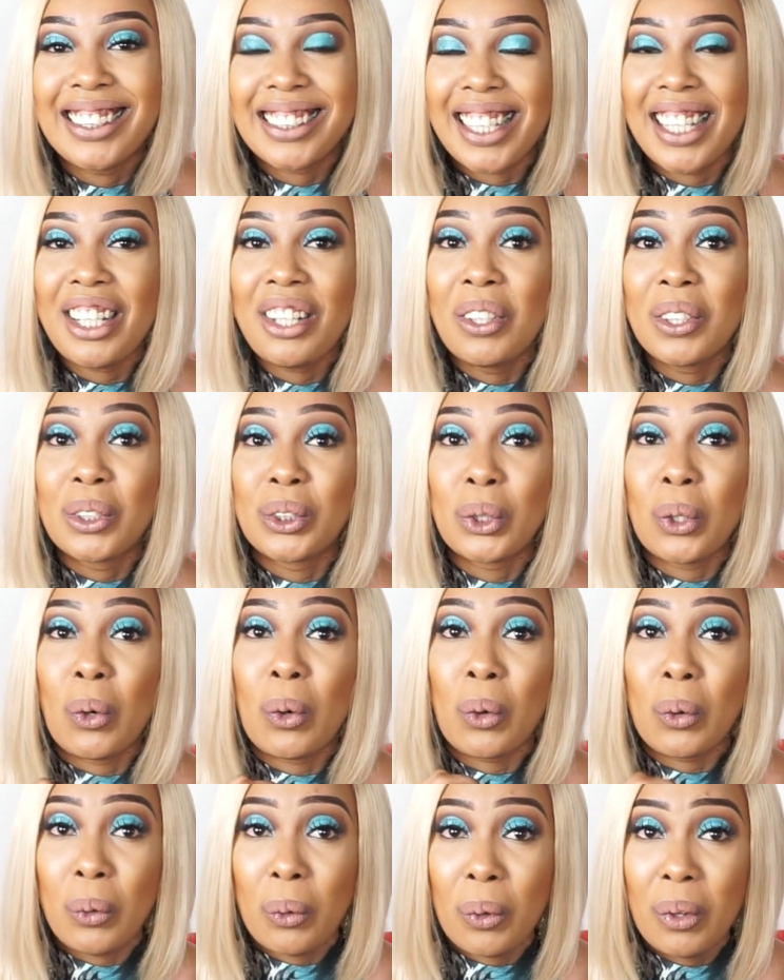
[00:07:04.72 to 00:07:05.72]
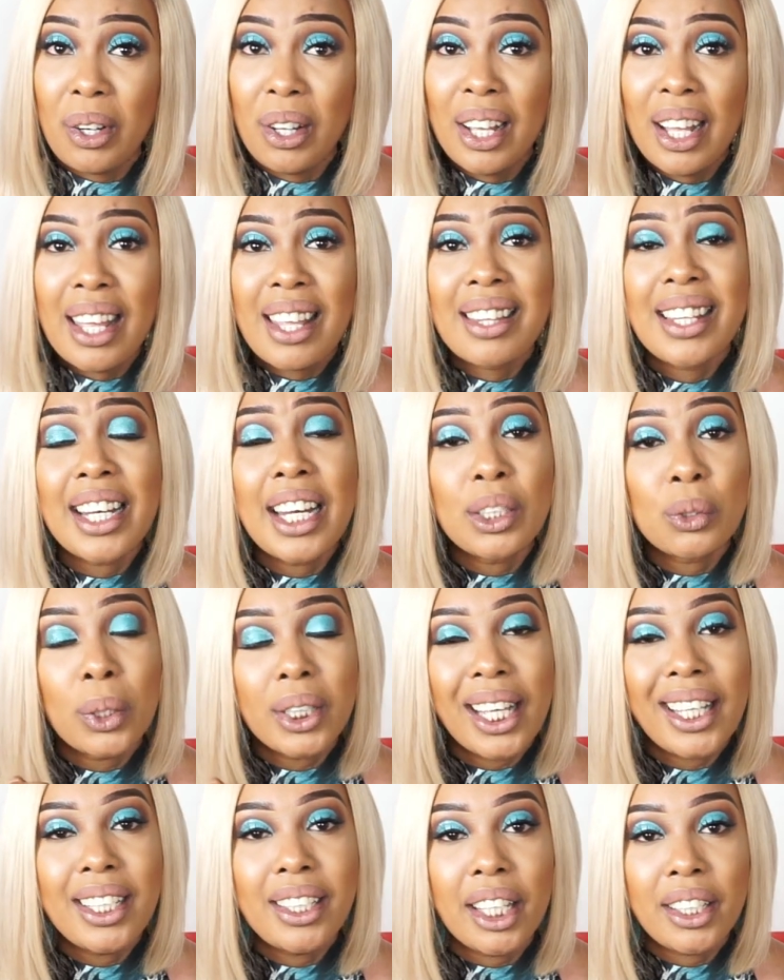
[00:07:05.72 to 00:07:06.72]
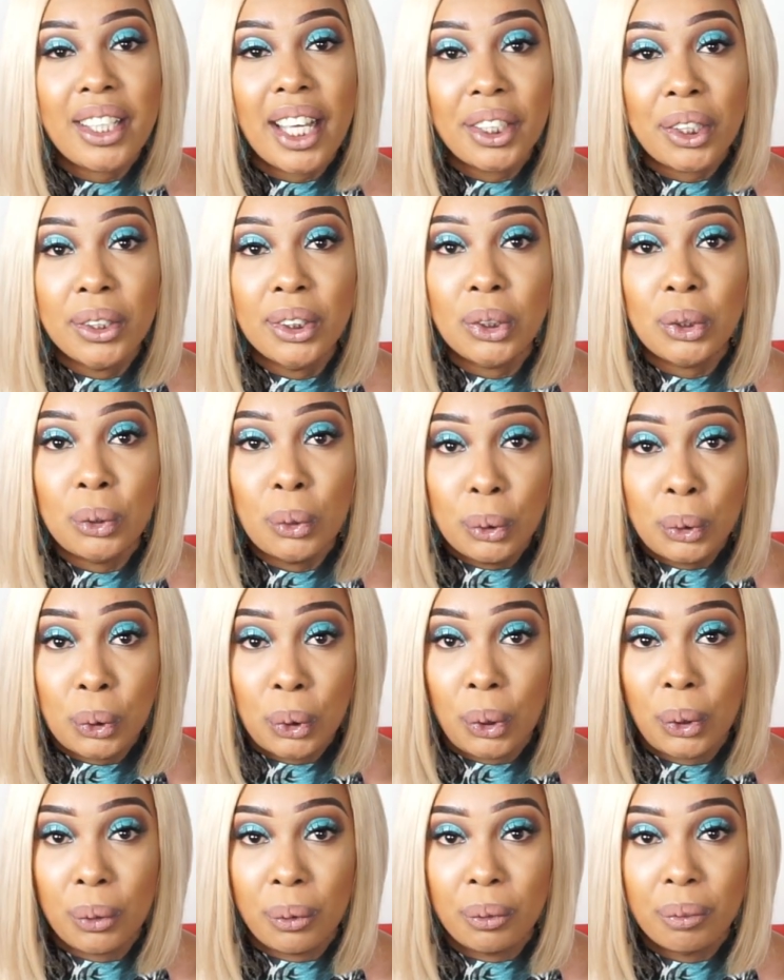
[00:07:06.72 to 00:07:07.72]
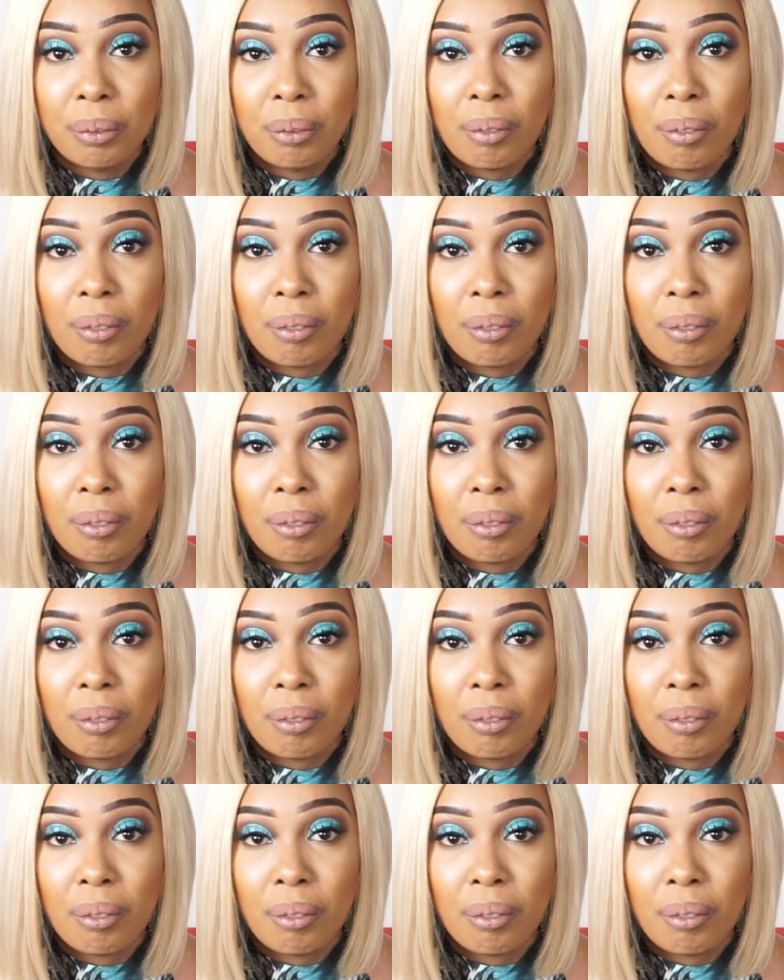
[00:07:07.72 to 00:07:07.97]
skin looks so good. That is what injections do to you.